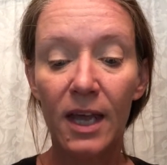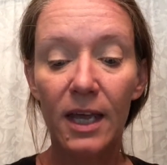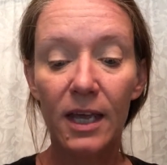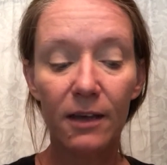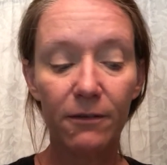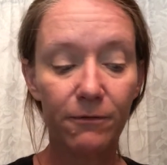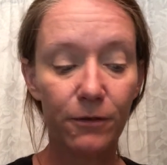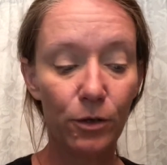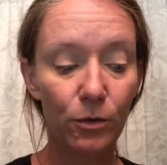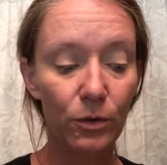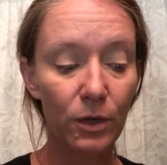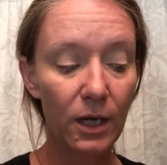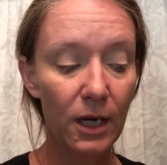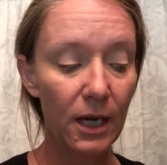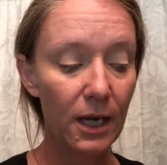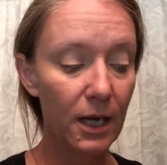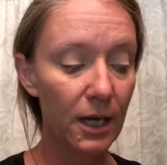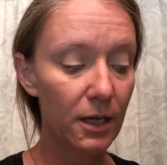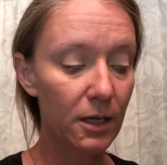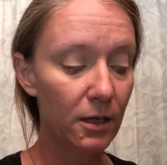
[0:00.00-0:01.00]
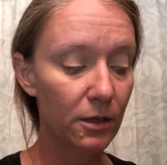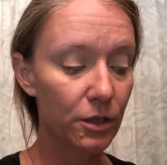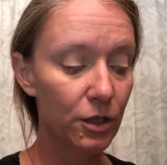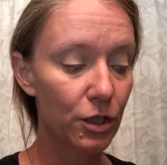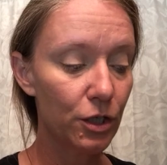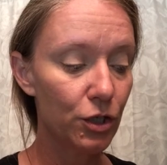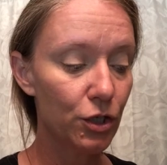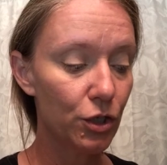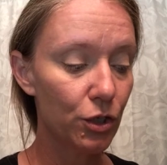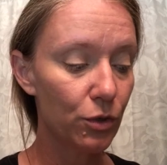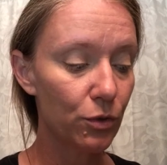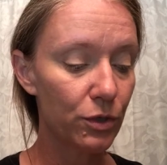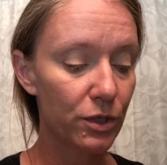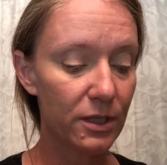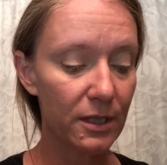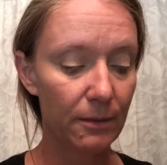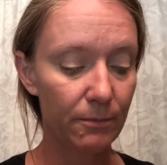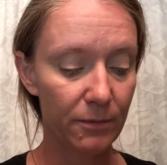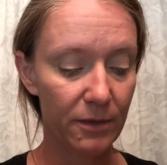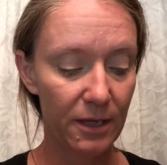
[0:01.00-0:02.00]
If you need to do
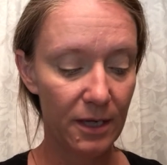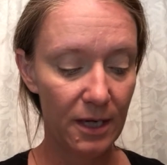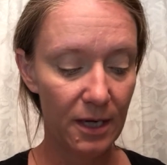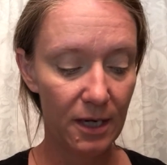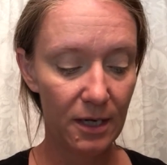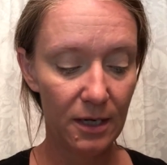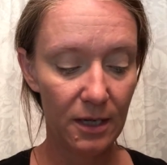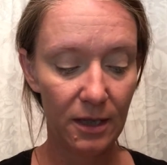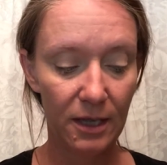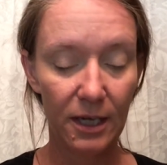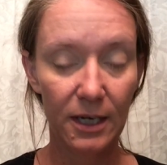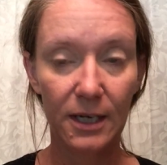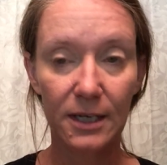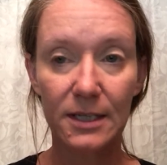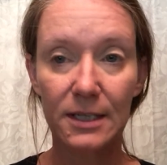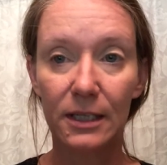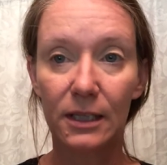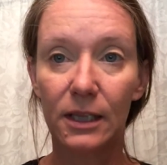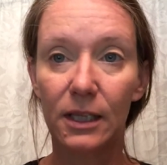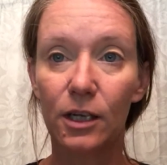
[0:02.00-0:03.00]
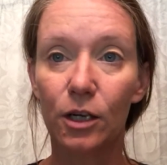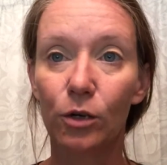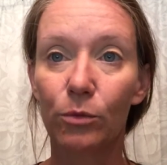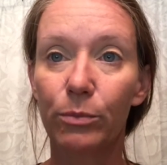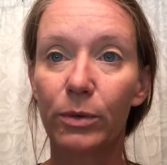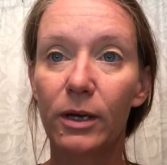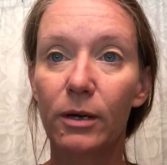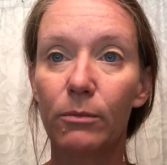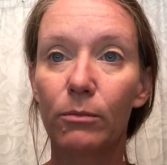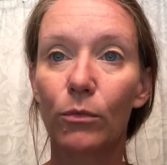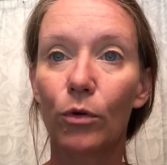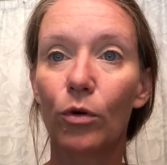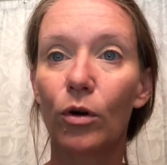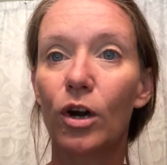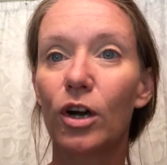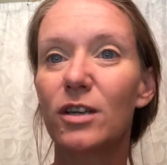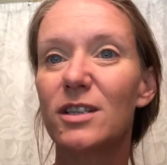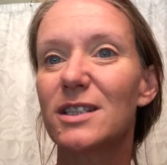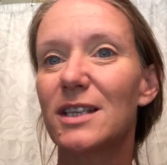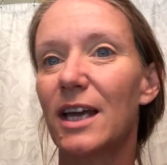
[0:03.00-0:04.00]
something that is a little bit
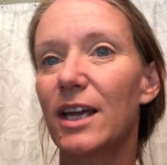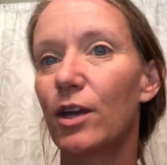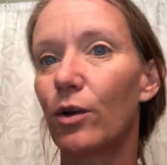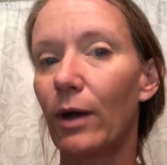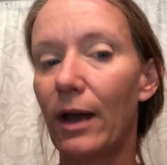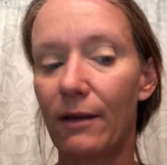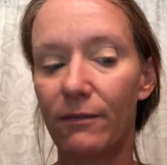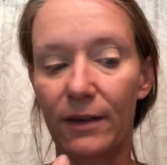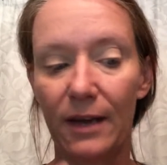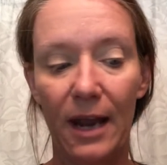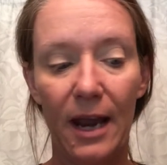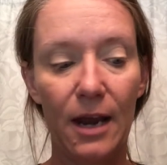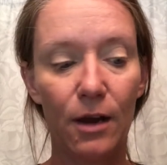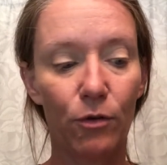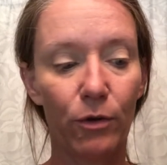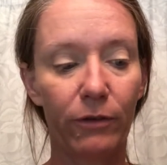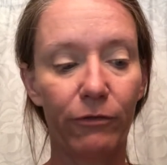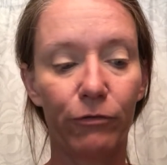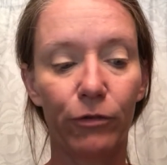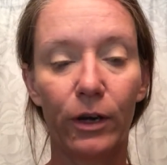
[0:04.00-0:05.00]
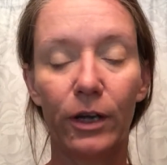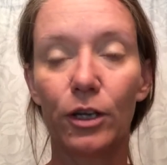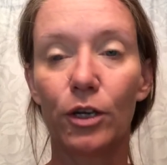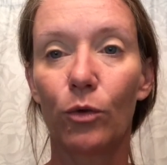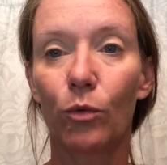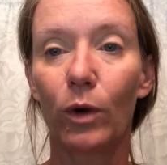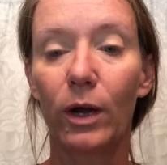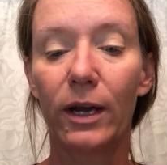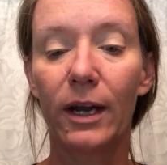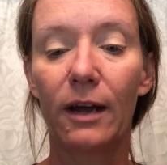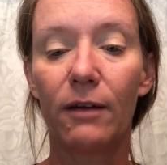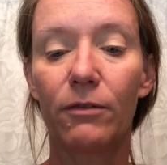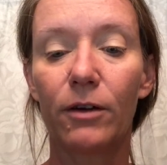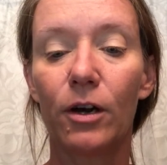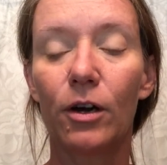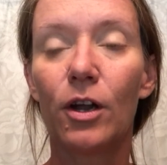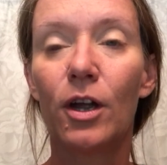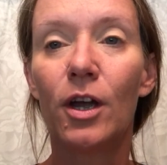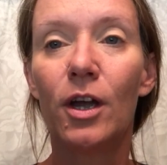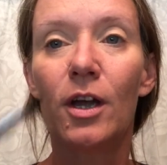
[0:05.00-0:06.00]
more, say you have an angry friend or whatever,
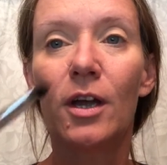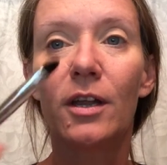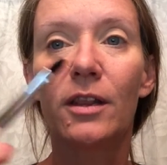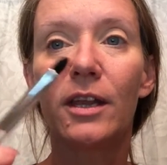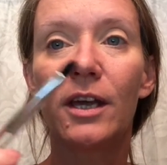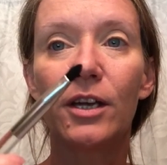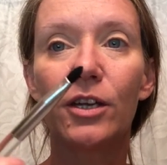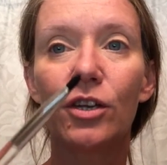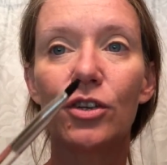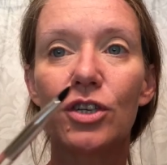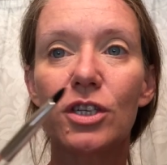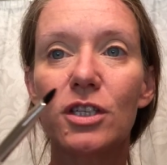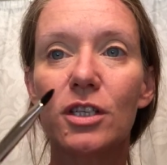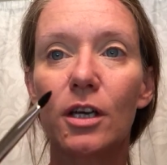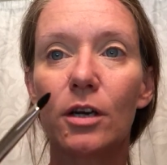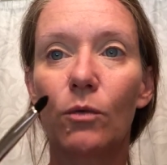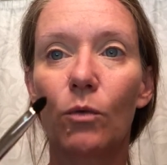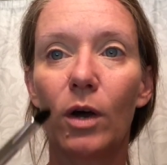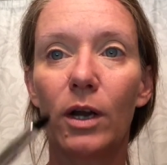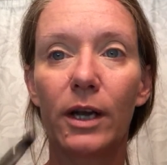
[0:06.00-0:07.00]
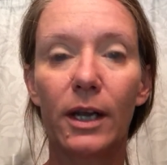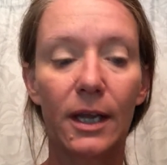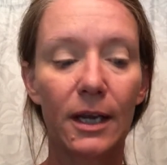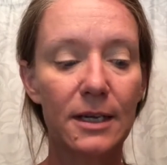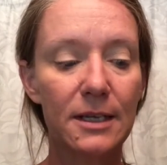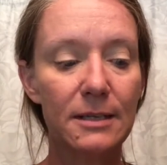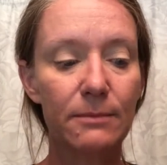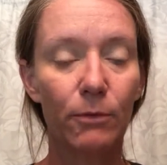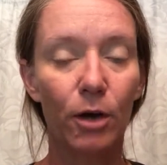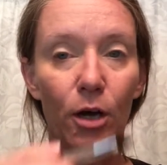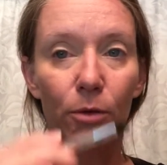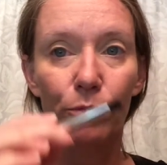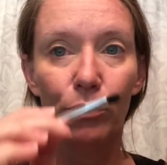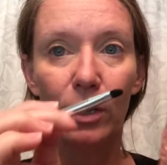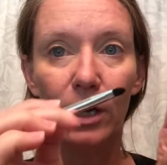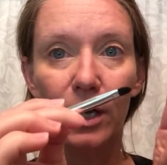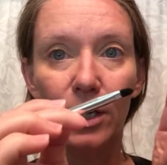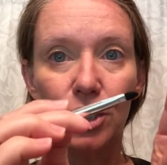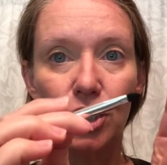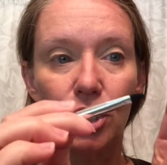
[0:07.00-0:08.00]
then you're just going to want to get a small
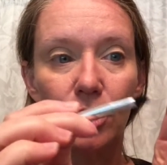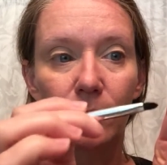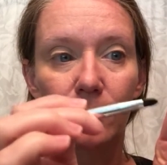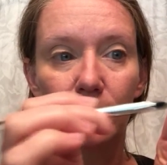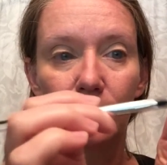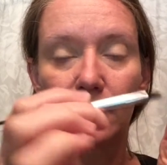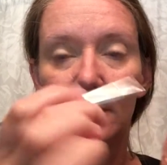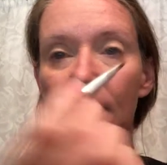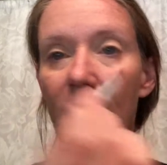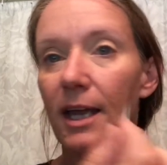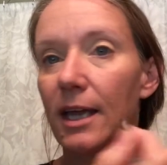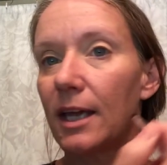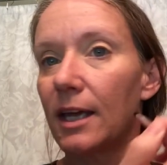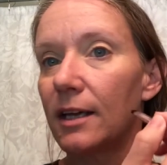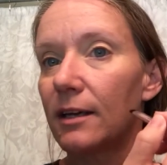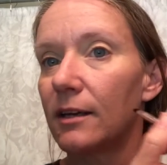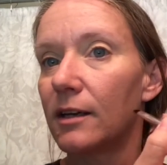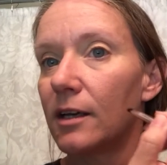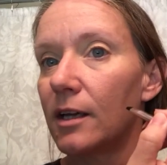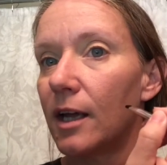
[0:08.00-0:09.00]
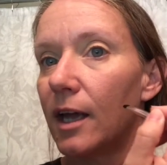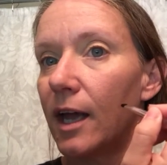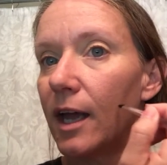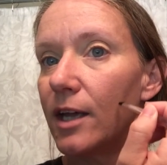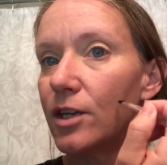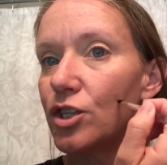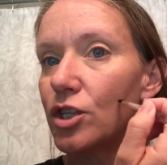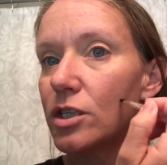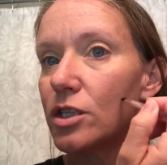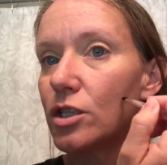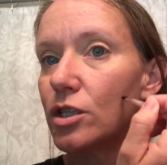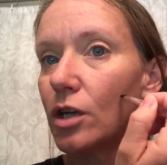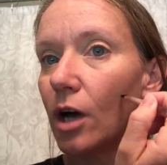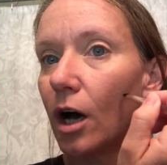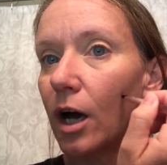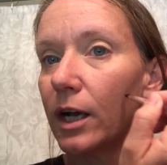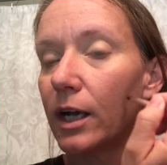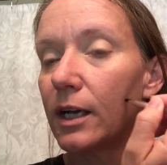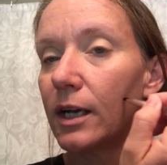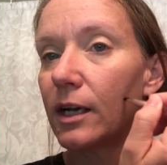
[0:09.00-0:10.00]
brush, take it, and just
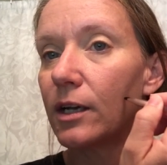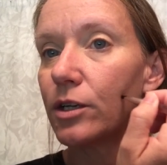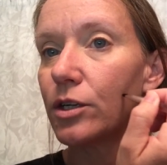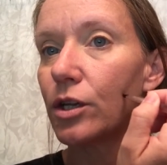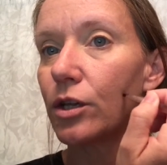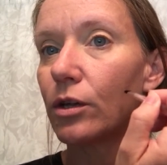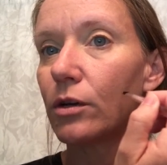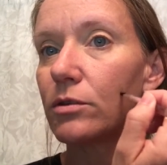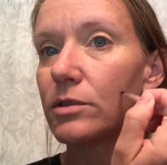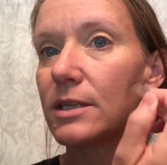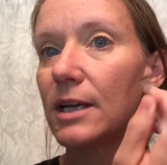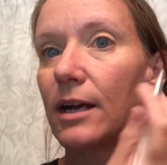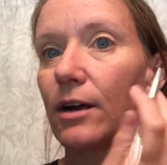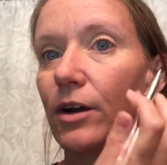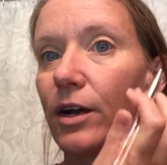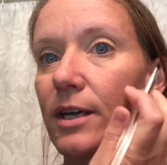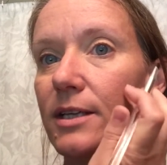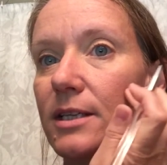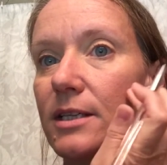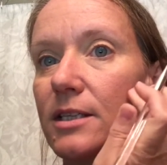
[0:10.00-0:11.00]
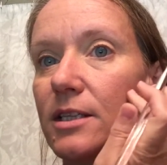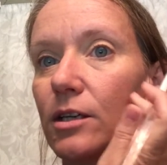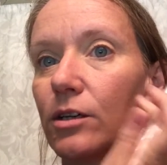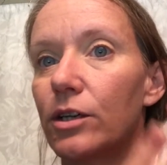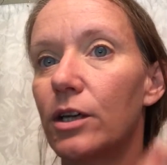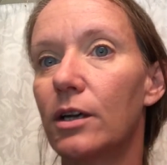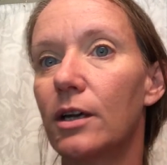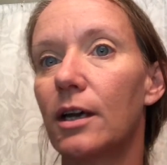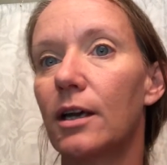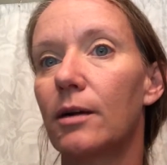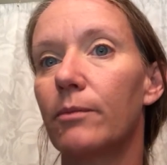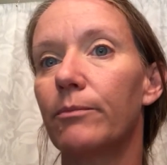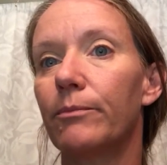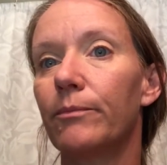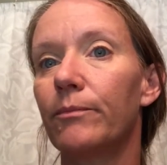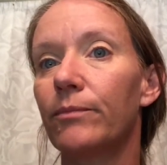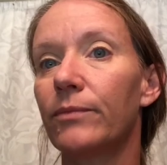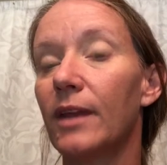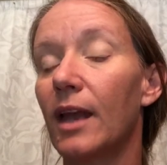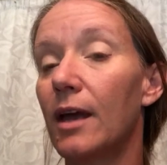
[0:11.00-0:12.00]
dot it into those areas until you get them,
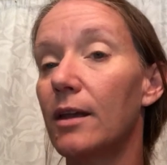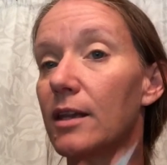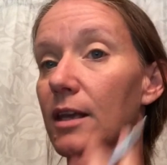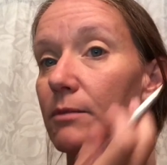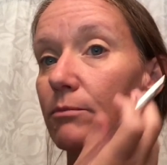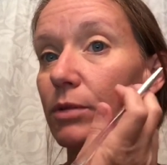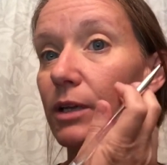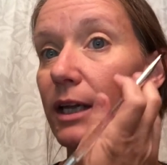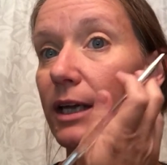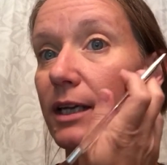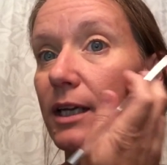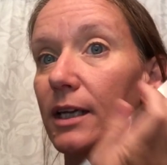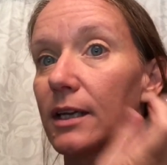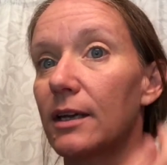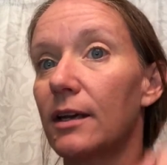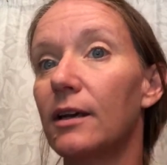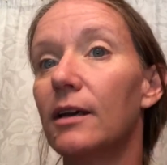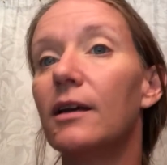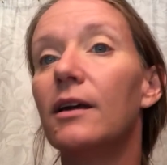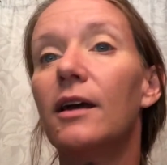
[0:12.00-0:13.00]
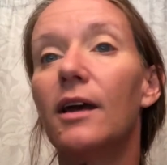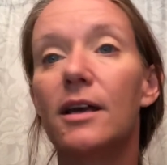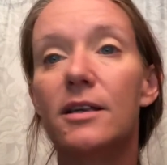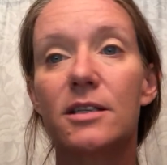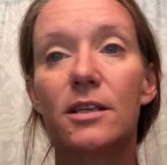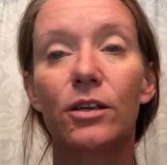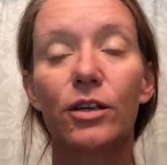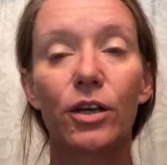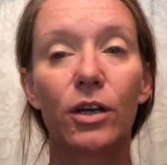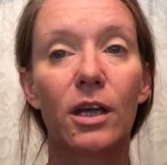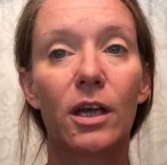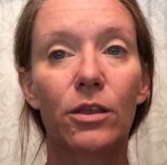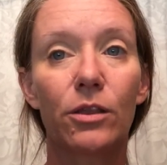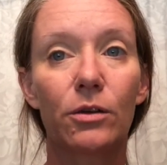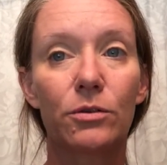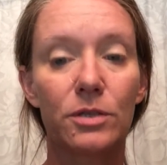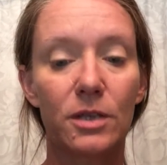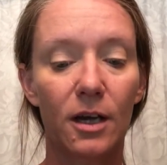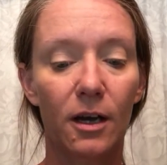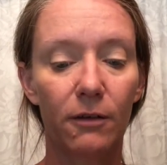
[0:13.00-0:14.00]
and then blend it until you get
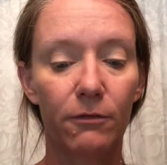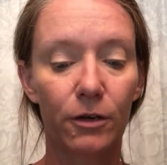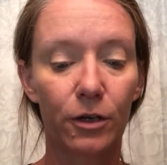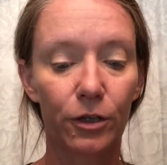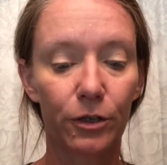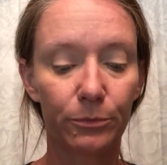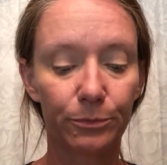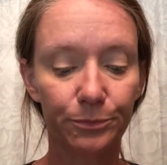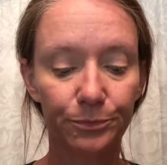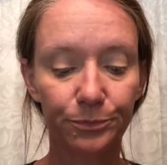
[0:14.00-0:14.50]
those covered.